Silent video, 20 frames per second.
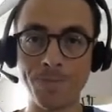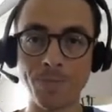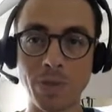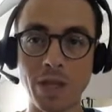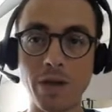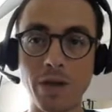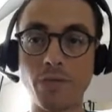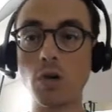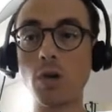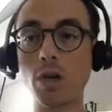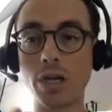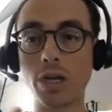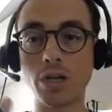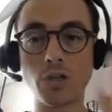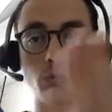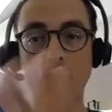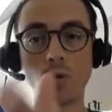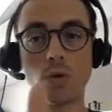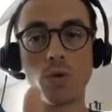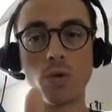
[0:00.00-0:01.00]
If you look at
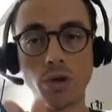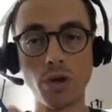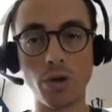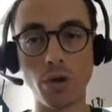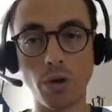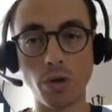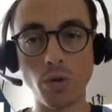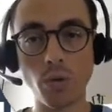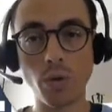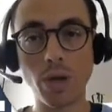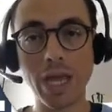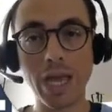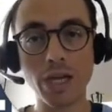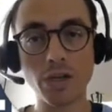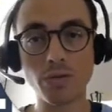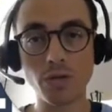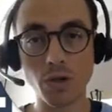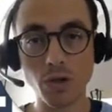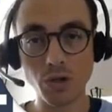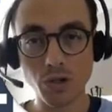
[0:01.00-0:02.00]
your cash
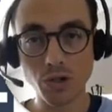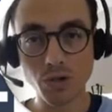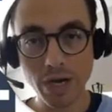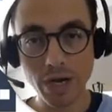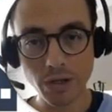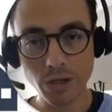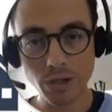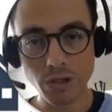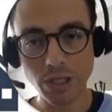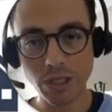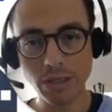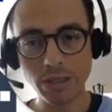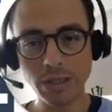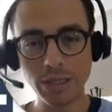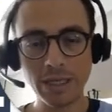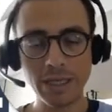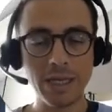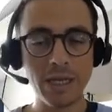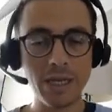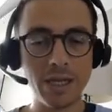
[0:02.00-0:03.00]
flow strategy,
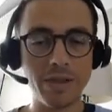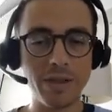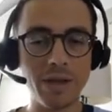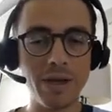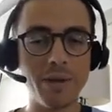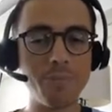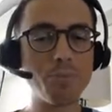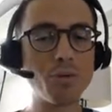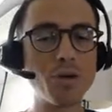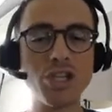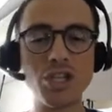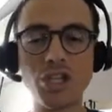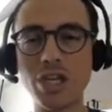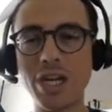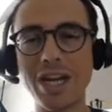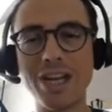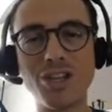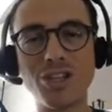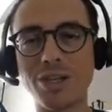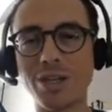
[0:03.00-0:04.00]
the
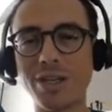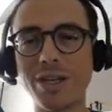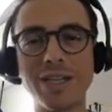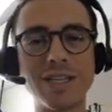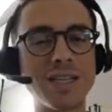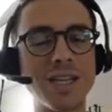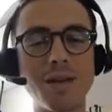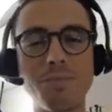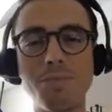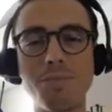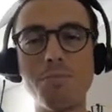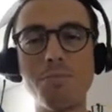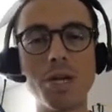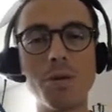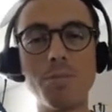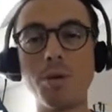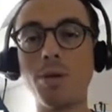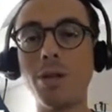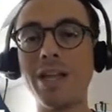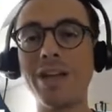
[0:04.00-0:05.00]
appreciation is going to be
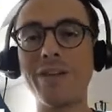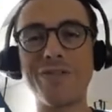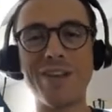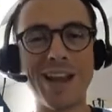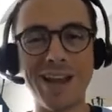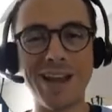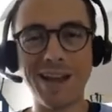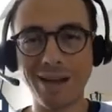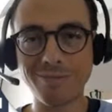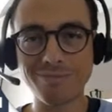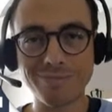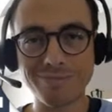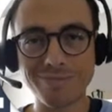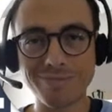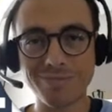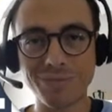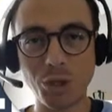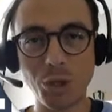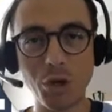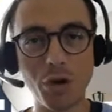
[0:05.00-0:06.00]
minimal, if any.
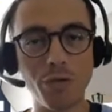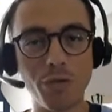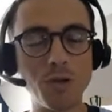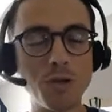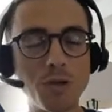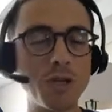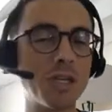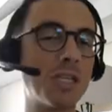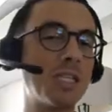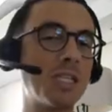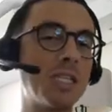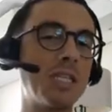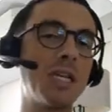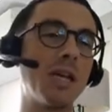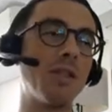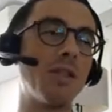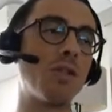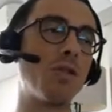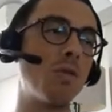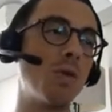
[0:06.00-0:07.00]
If you're going to see a
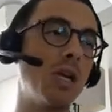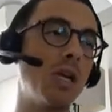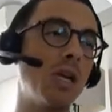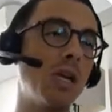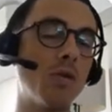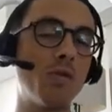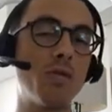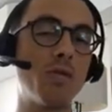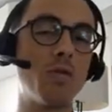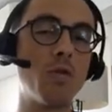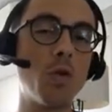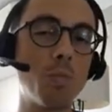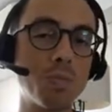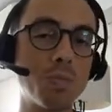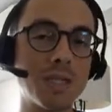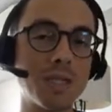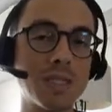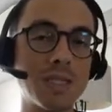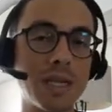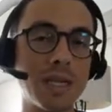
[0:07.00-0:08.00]
3 or
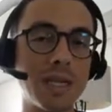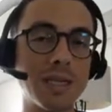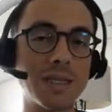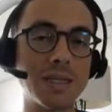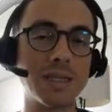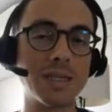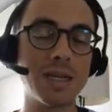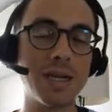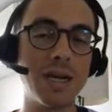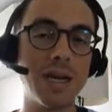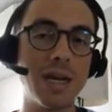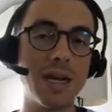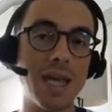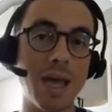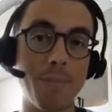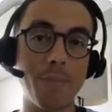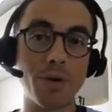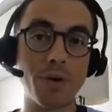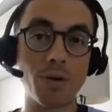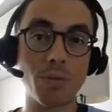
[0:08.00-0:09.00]
4%
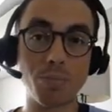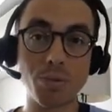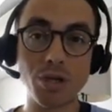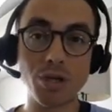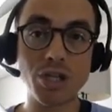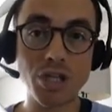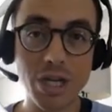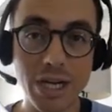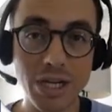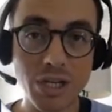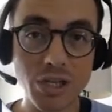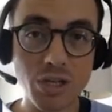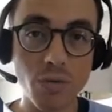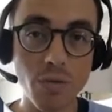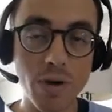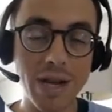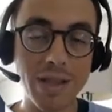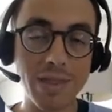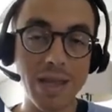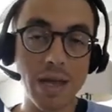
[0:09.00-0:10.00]
capital appreciation
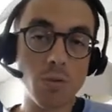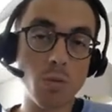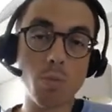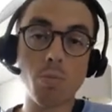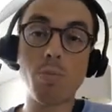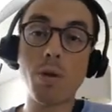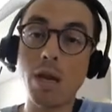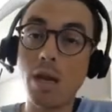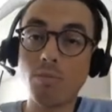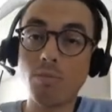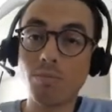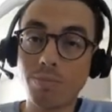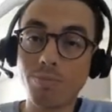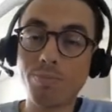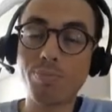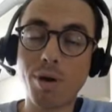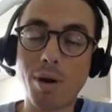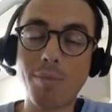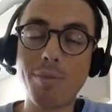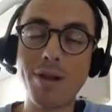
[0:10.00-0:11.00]
rate, that would be
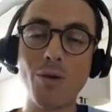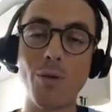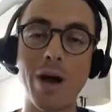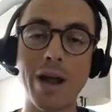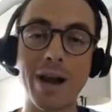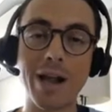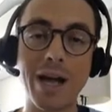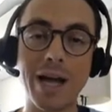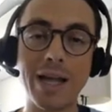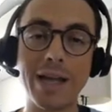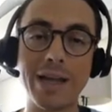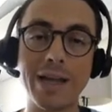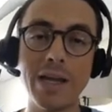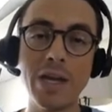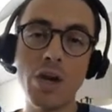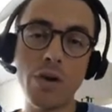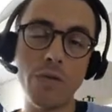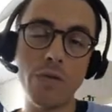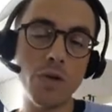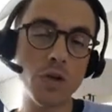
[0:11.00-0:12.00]
probably quite high.
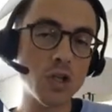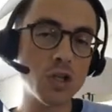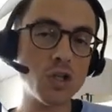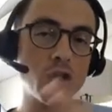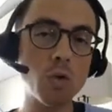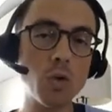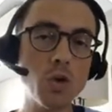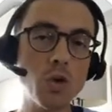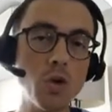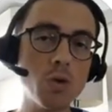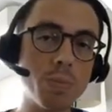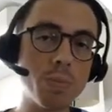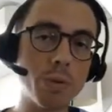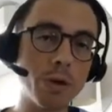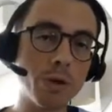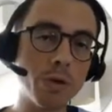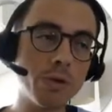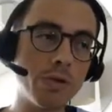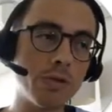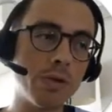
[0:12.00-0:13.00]
Versus your new
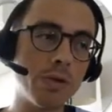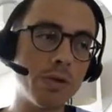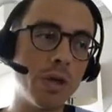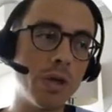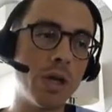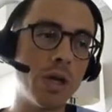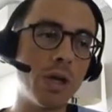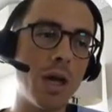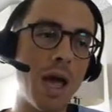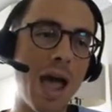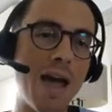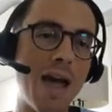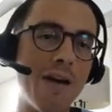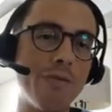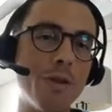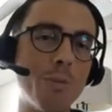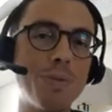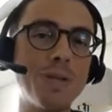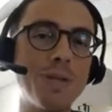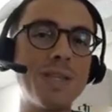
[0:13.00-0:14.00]
builds have
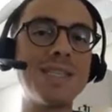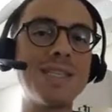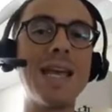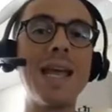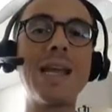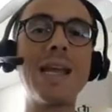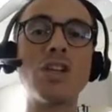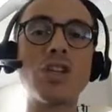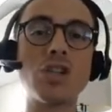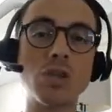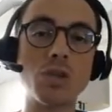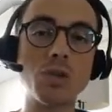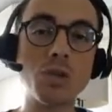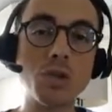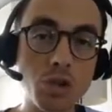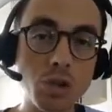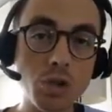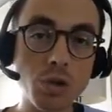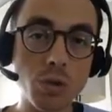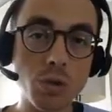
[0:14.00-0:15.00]
the potential
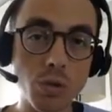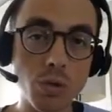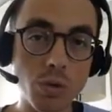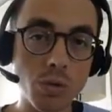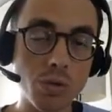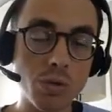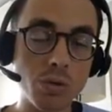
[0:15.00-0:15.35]
to